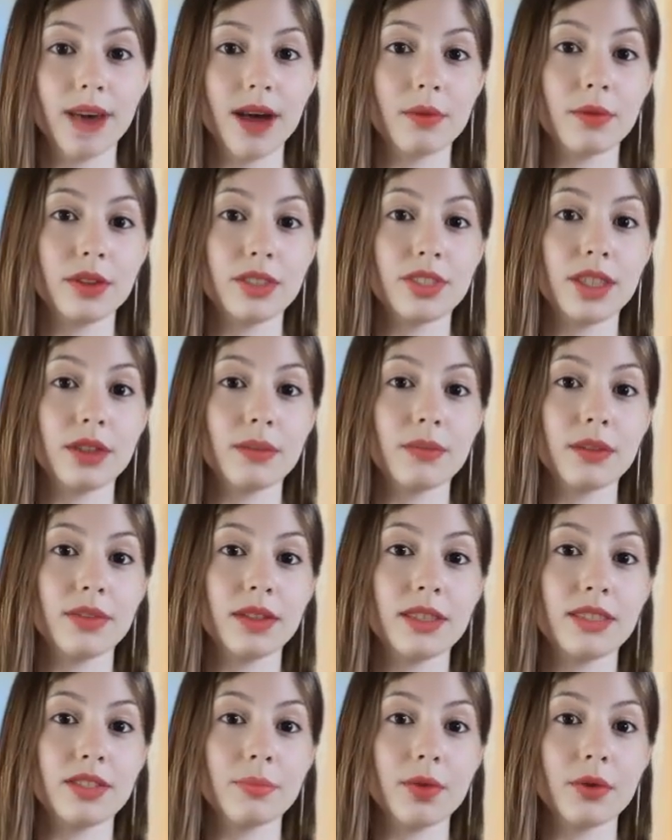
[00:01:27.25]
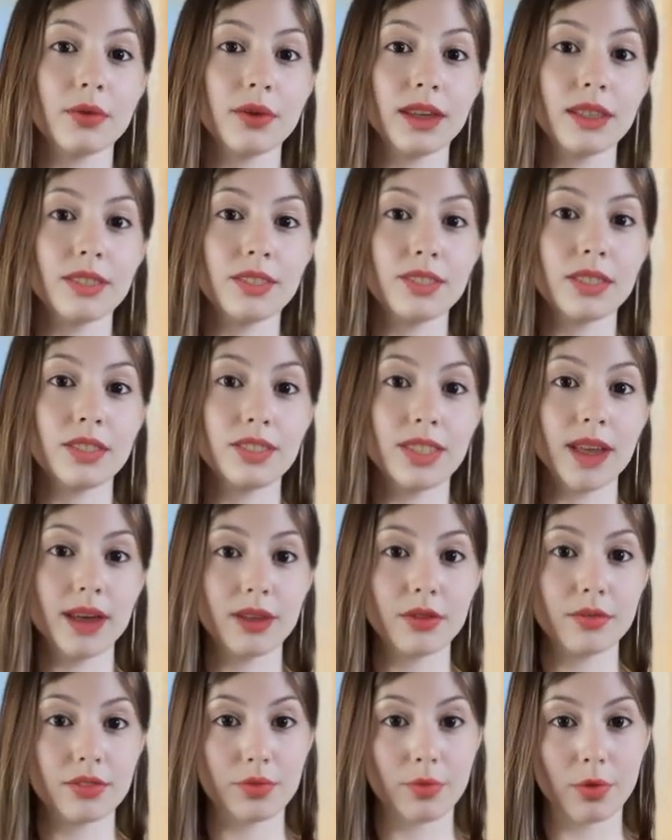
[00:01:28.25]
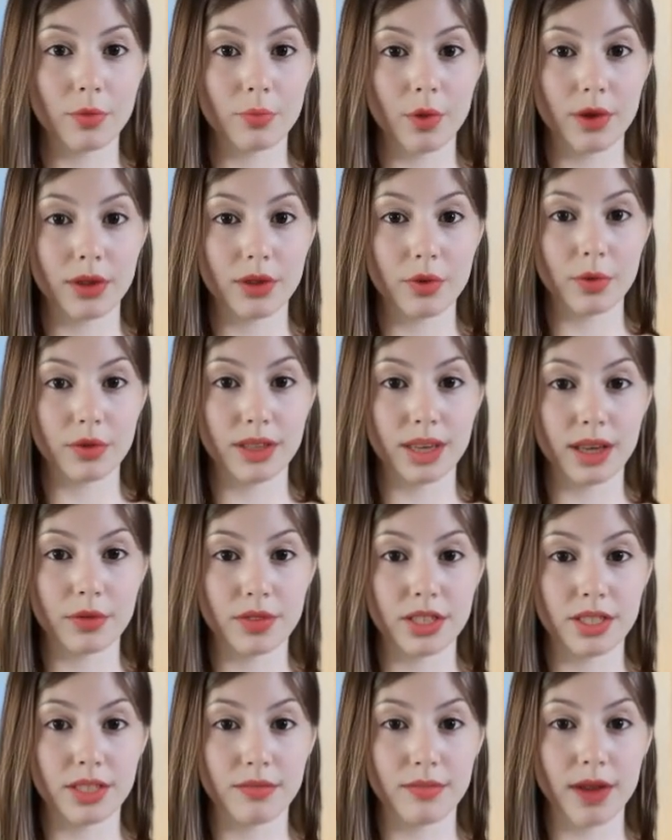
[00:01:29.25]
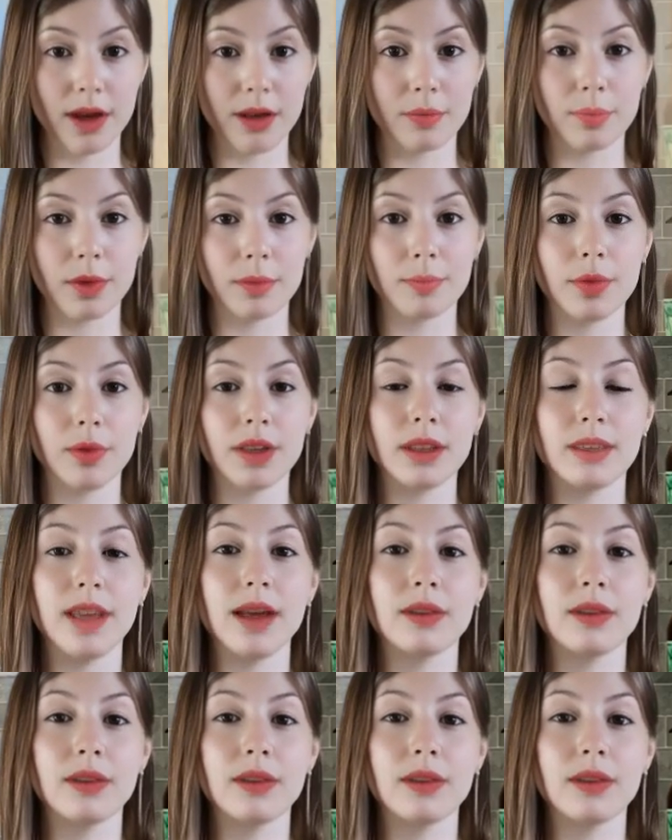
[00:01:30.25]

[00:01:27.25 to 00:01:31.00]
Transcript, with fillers: Our team of experienced designers will work with you to develop a plan